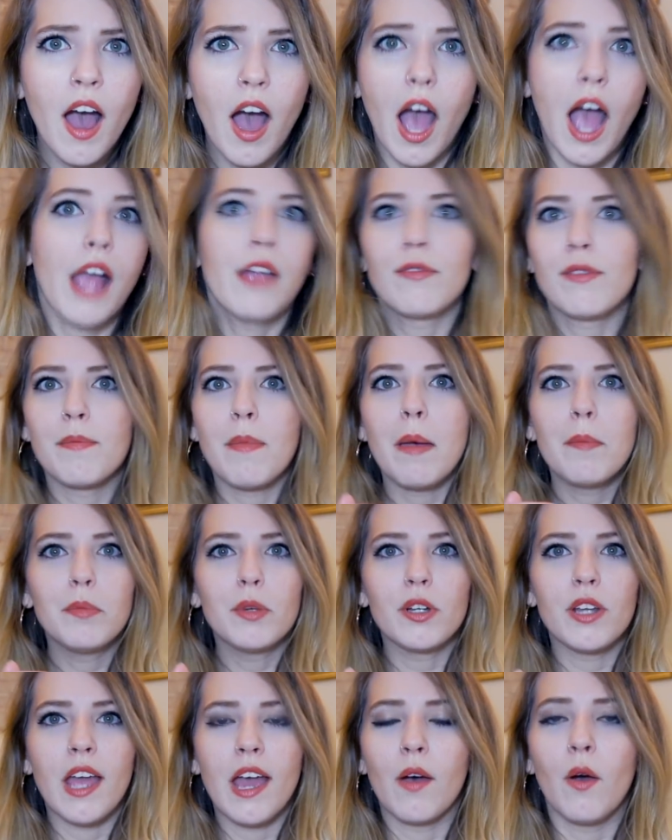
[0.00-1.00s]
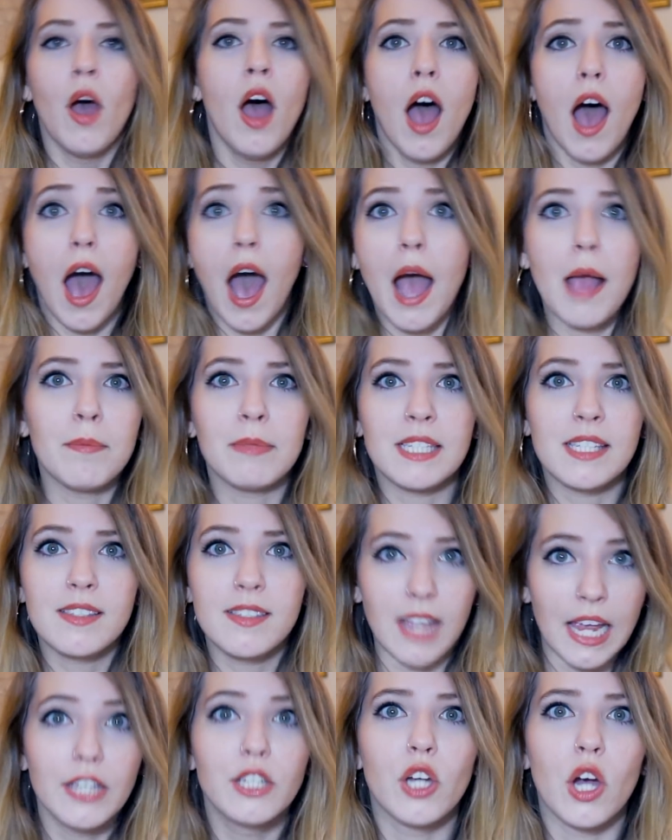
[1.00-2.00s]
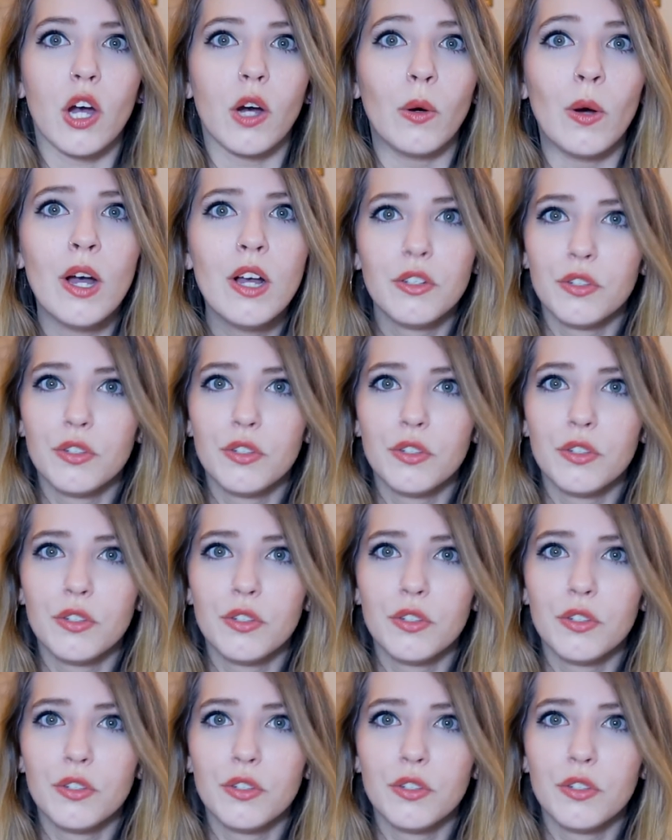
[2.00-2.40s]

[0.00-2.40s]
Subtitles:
I remember now, I'm a psycho.